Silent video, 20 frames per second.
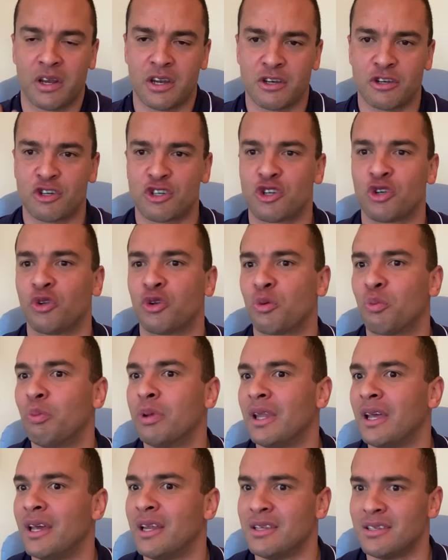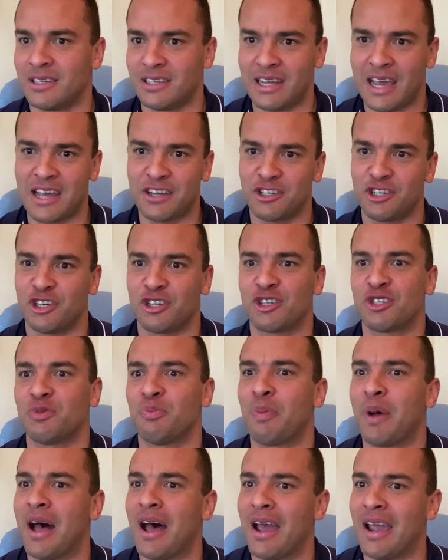and your shoulder blade is attached to your
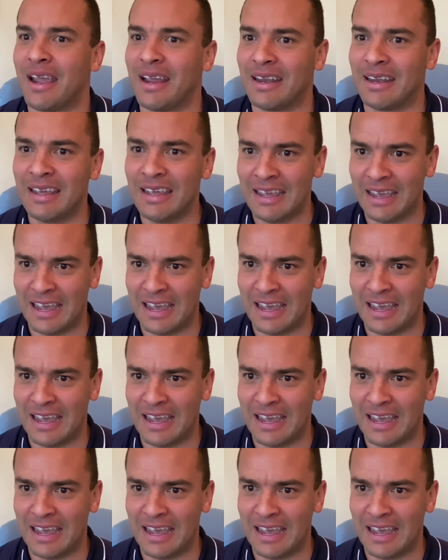spine,